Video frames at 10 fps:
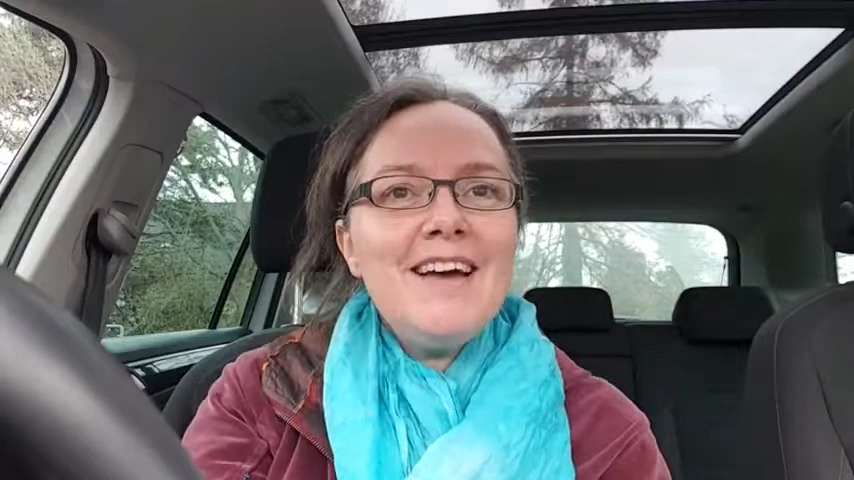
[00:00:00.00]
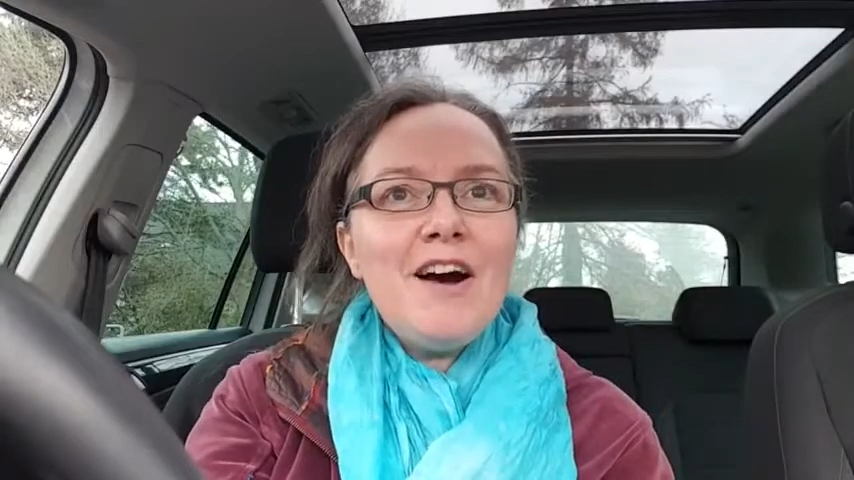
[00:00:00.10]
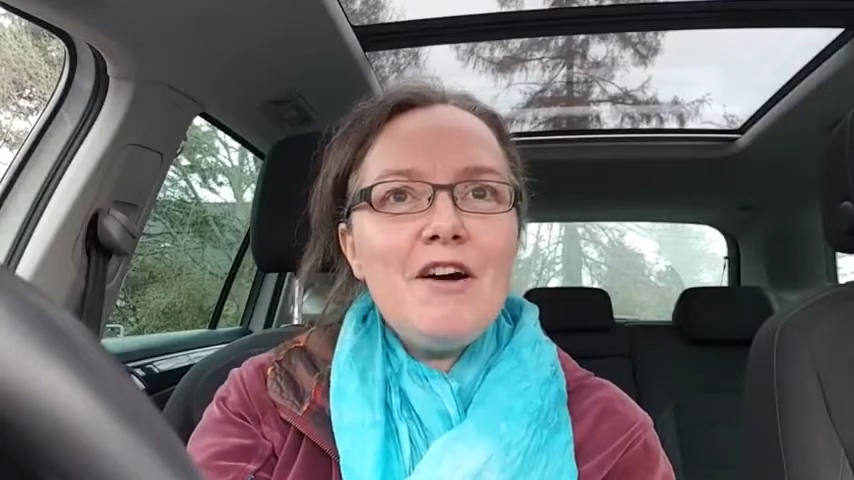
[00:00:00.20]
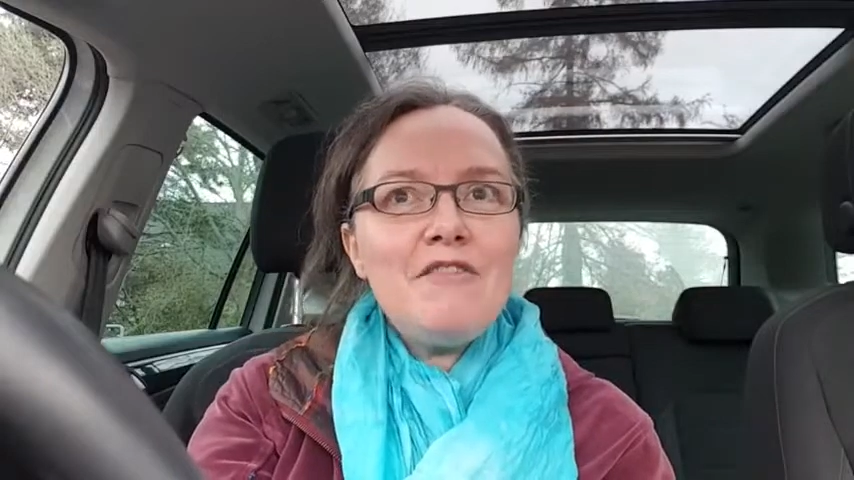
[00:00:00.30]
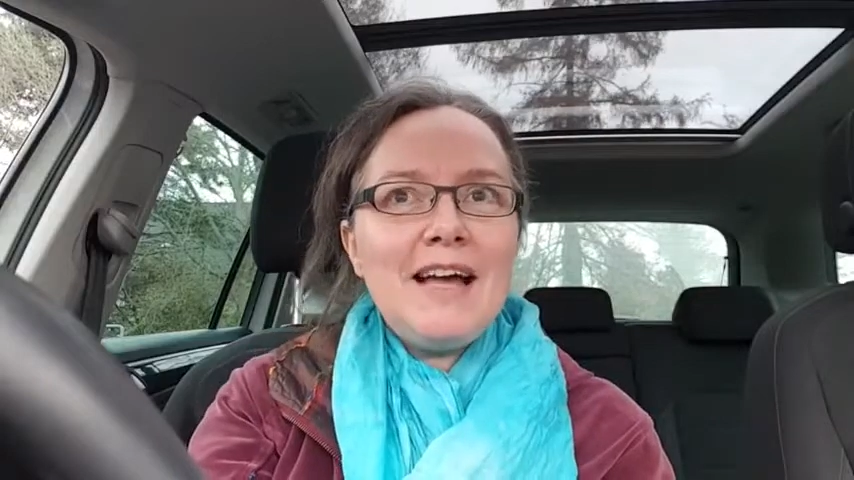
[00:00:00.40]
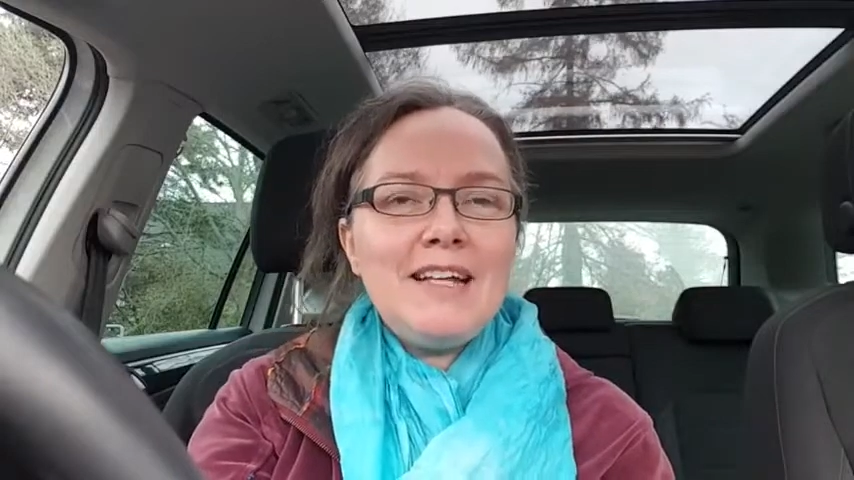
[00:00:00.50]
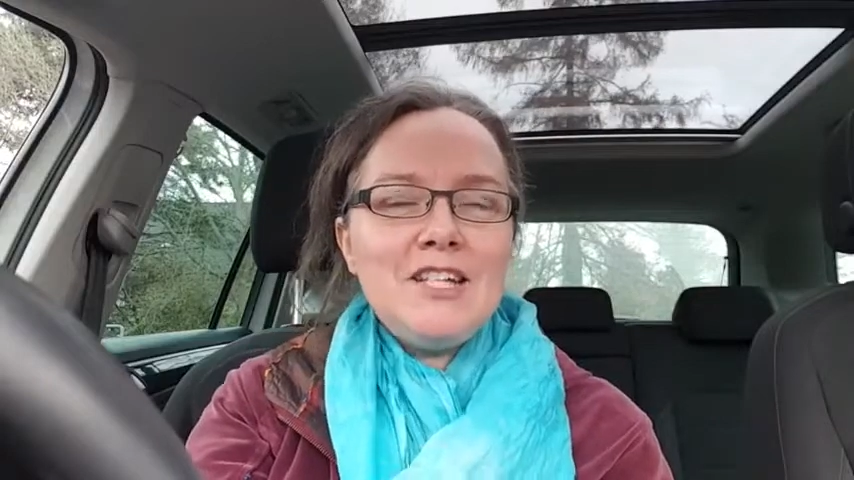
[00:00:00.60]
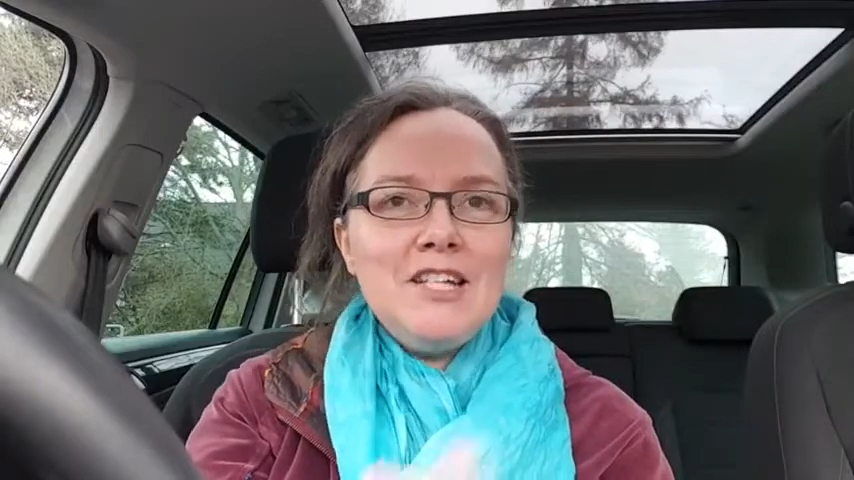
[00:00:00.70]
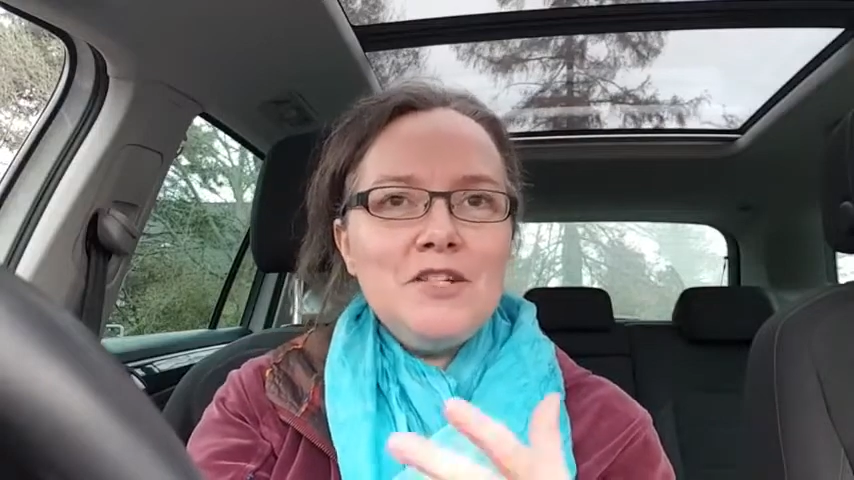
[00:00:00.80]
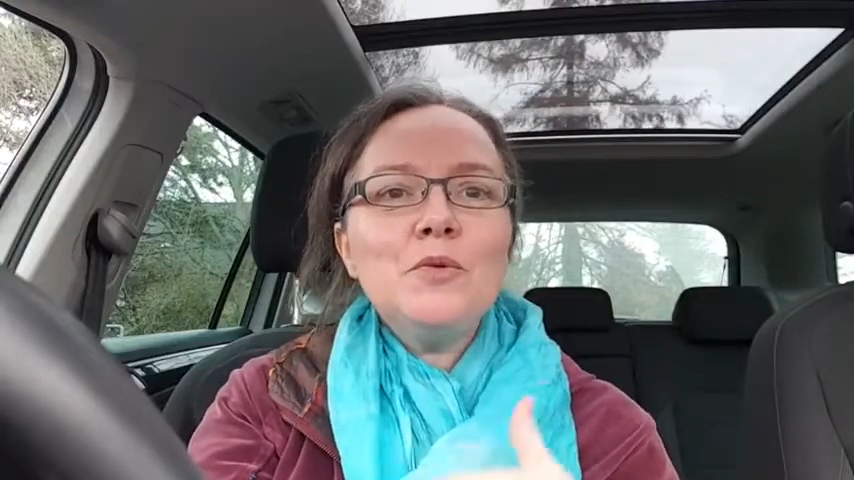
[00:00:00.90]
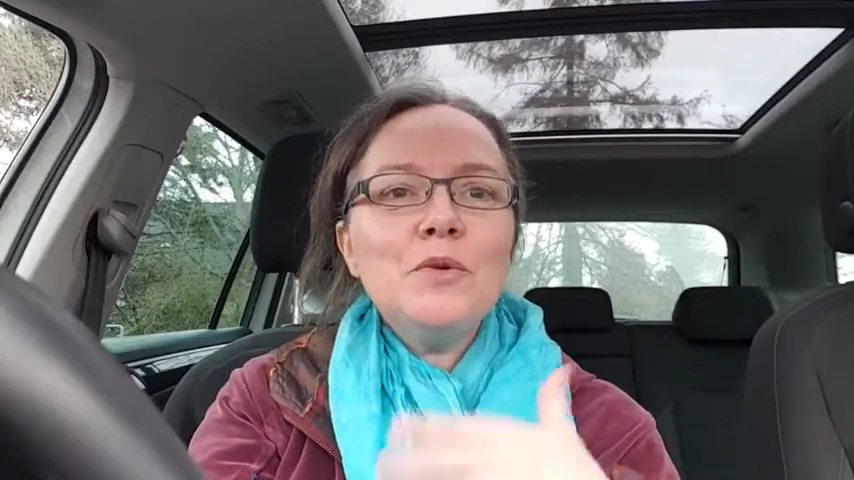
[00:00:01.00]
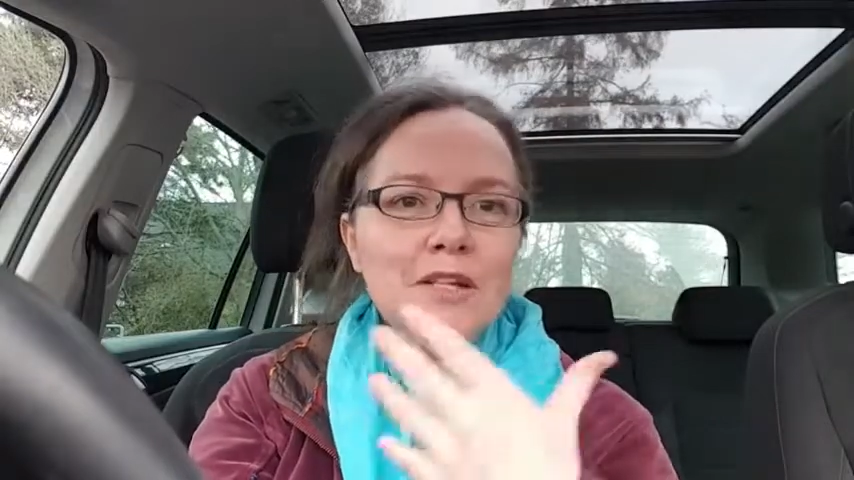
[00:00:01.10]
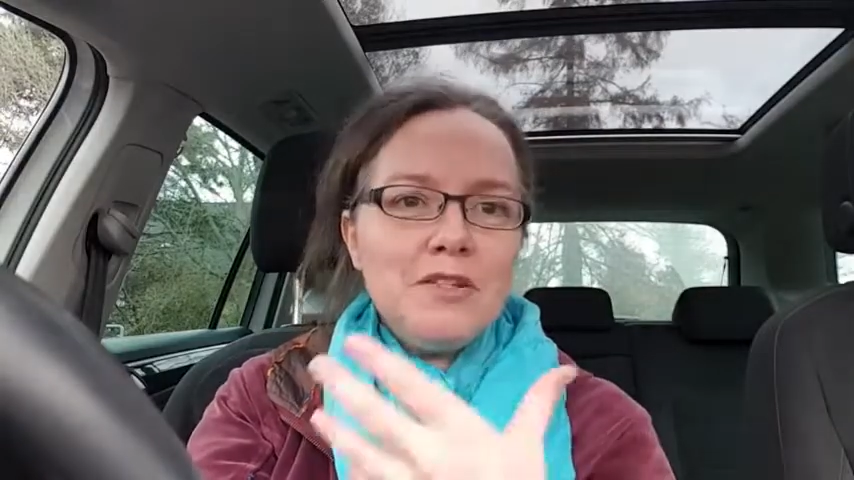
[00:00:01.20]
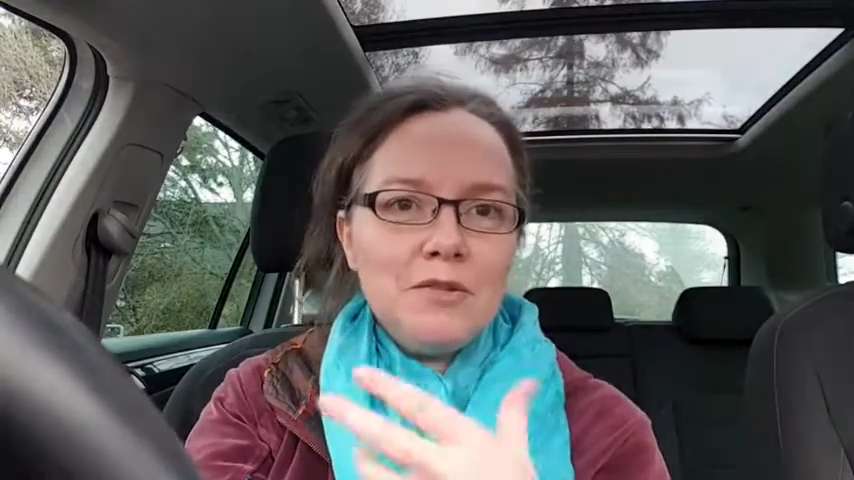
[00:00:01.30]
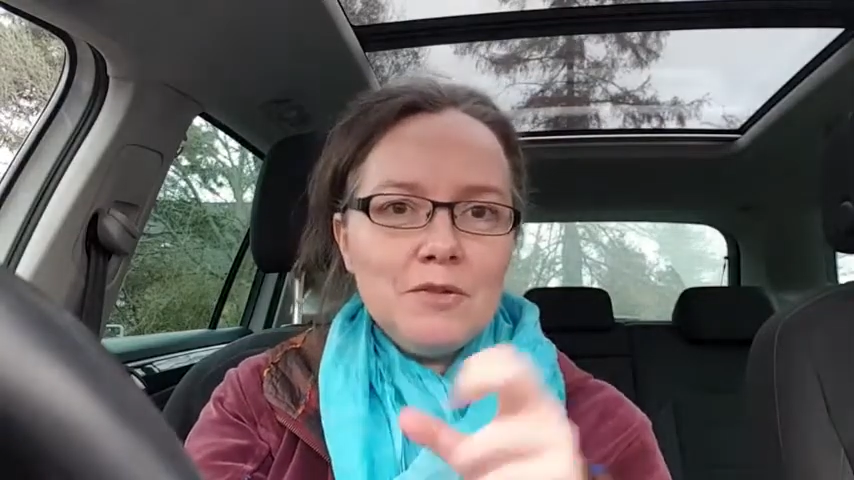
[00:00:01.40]
of actually
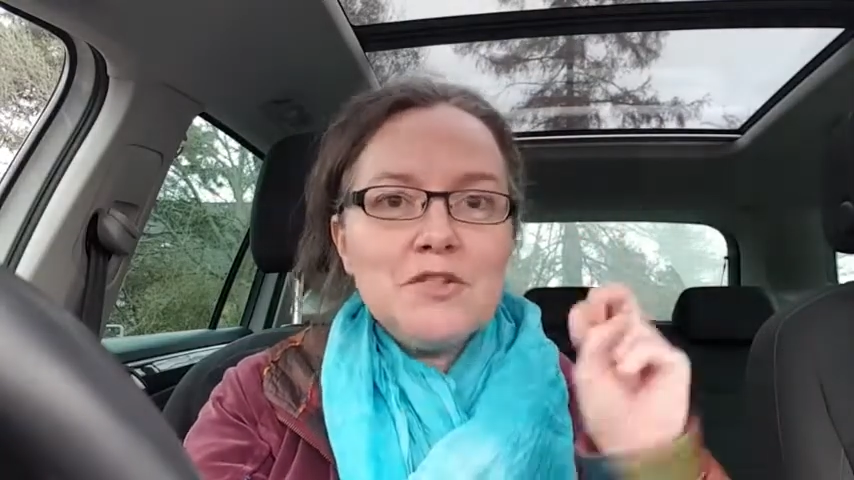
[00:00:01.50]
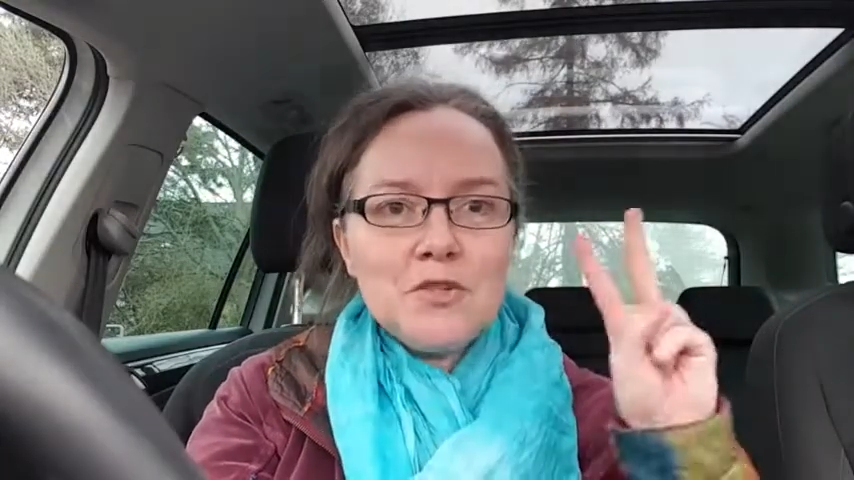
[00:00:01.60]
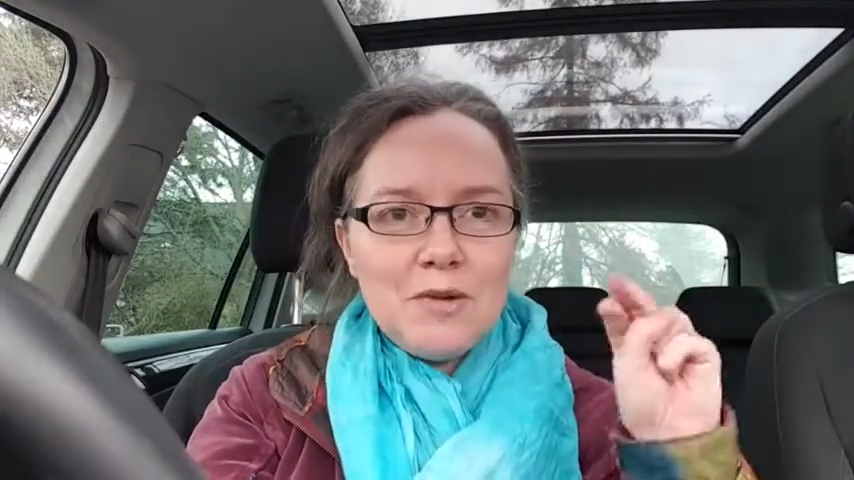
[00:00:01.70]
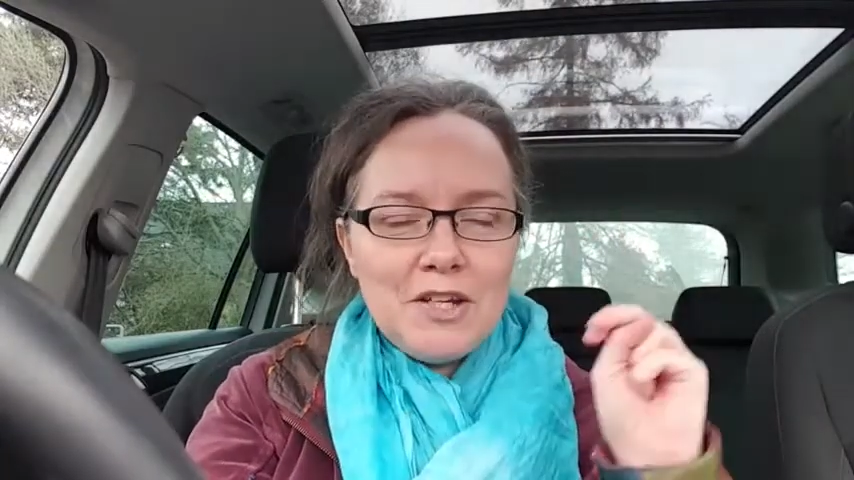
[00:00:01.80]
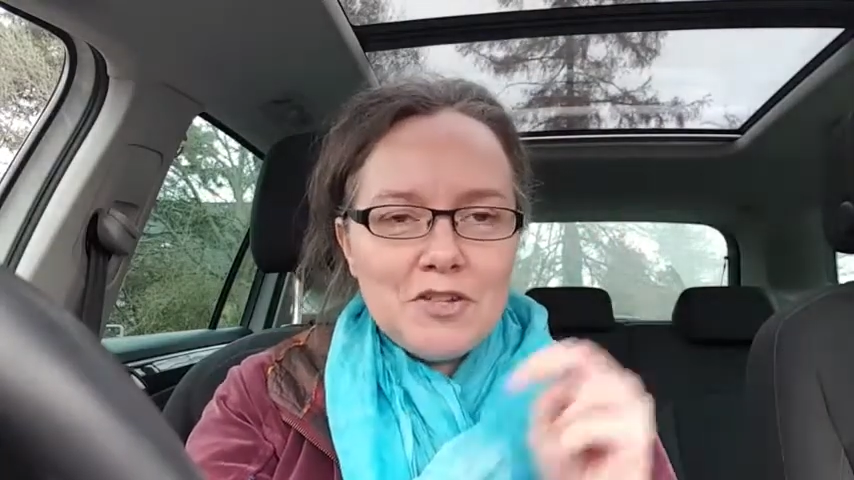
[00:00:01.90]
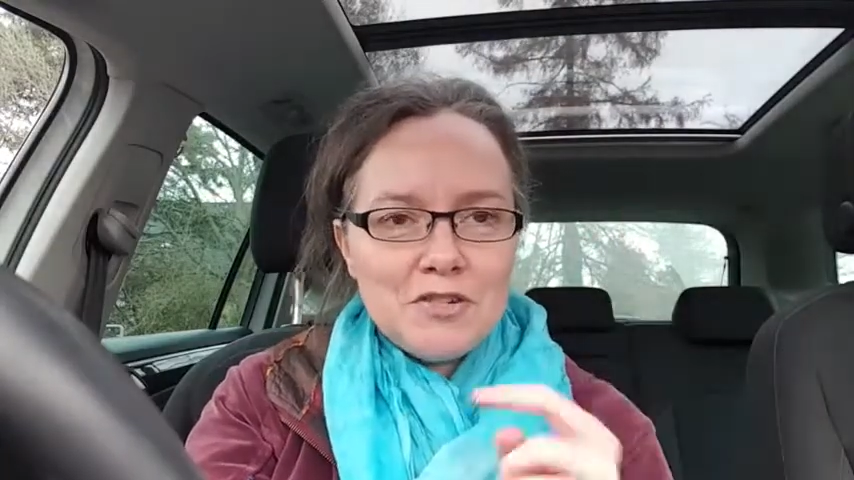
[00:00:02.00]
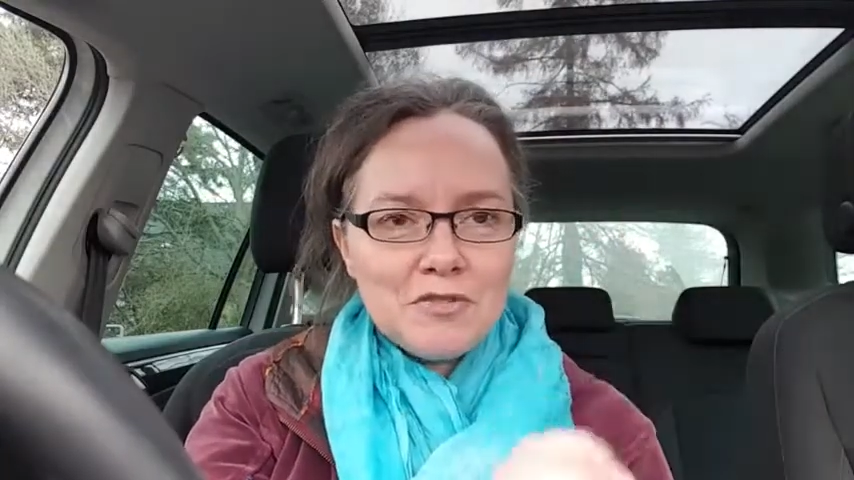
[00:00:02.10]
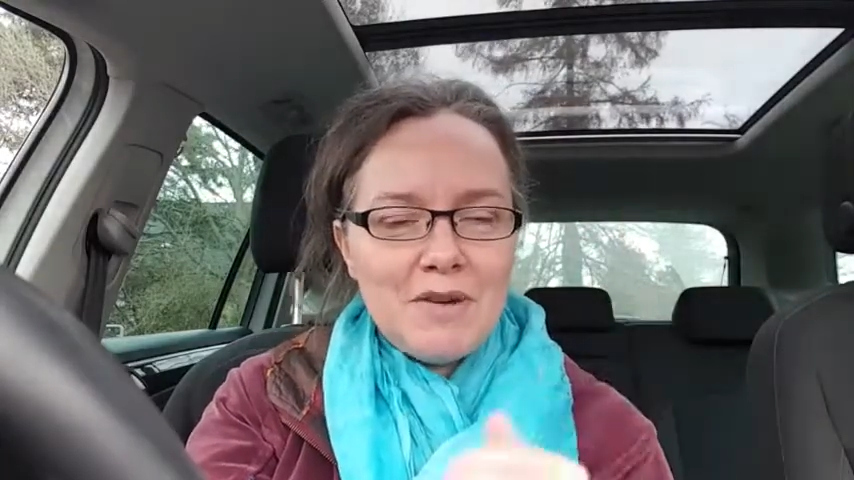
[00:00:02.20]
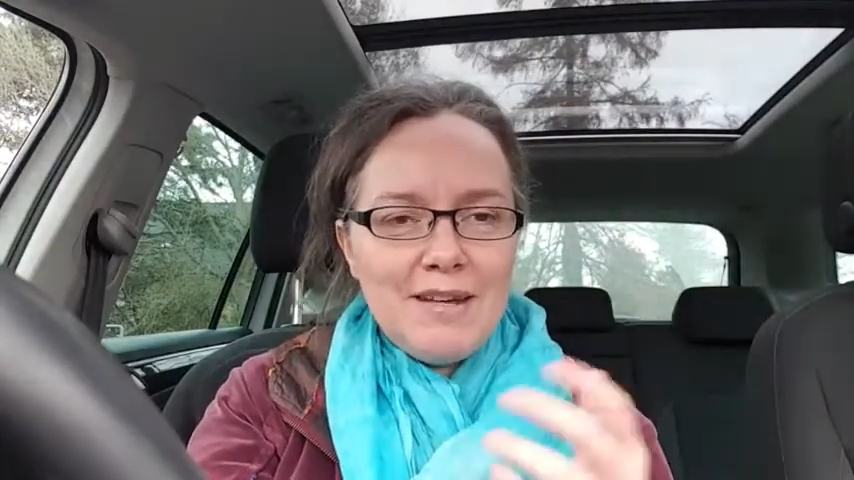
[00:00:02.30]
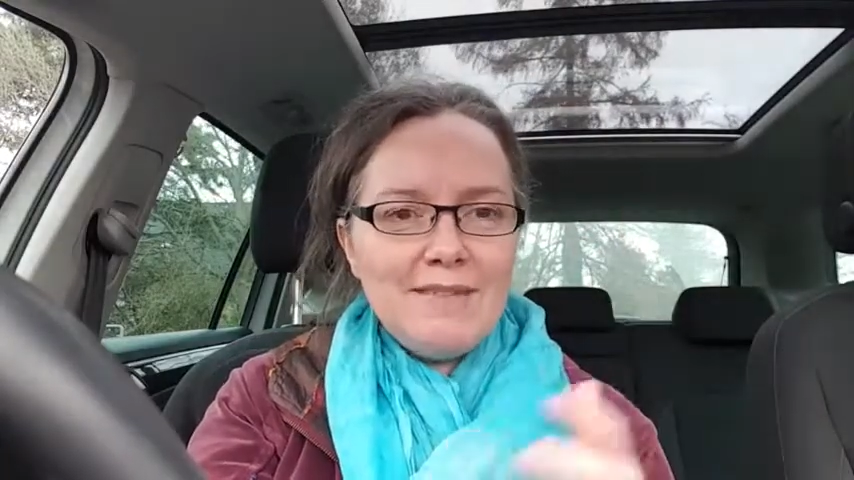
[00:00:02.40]
talking to strangers, right?